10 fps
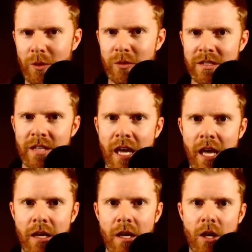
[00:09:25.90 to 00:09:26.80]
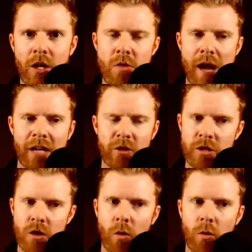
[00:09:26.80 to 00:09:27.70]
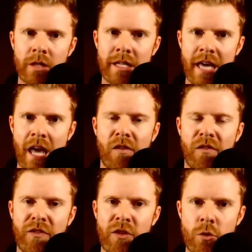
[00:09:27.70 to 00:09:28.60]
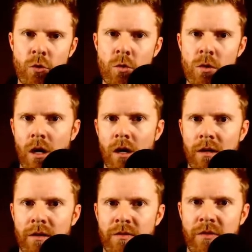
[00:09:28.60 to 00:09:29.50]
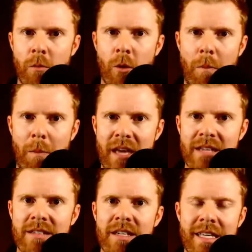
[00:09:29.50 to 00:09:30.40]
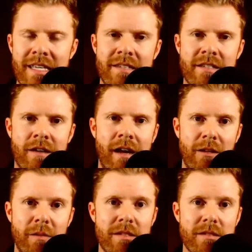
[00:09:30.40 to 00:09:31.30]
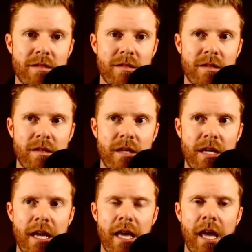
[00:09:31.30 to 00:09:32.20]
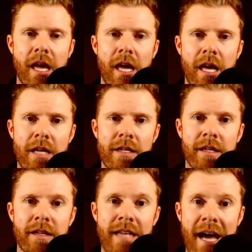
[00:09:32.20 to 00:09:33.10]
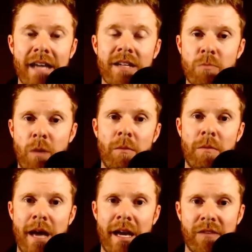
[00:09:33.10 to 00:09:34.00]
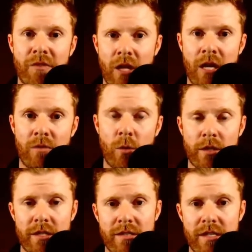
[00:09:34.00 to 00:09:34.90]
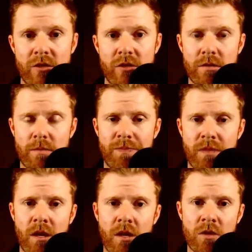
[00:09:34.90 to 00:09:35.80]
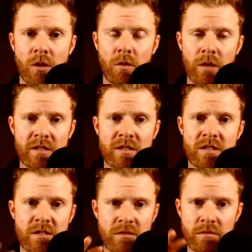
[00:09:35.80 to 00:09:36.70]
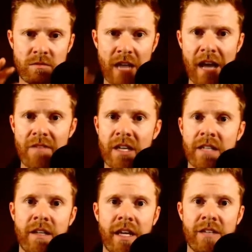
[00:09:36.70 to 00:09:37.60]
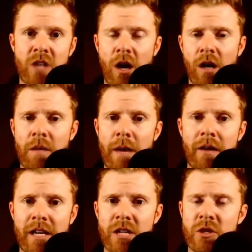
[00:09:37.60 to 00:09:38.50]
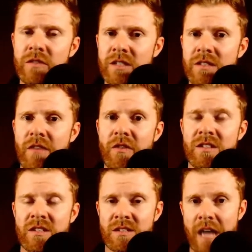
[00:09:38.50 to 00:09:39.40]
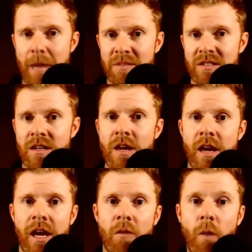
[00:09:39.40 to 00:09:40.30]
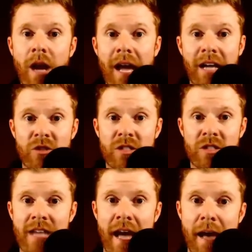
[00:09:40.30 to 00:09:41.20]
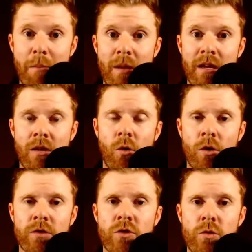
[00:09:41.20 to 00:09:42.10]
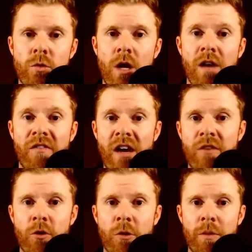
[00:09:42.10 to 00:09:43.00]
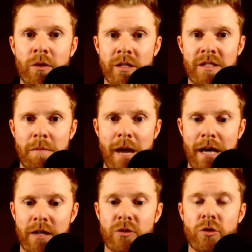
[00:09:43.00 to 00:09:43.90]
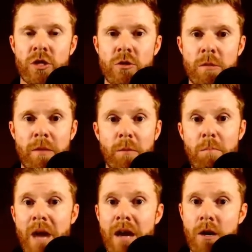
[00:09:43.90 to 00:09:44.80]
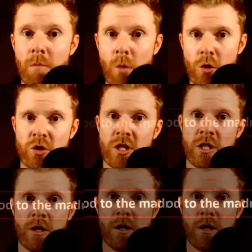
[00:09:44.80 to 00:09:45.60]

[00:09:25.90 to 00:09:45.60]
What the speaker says: scan, you actually only get a few of the more basic, easier elements. And that is problematic for a lot of organizations. So let's dive in and talk about each of these different steps and what actually needs to happen in order to find vulnerabilities that matter so that you can build better, more secure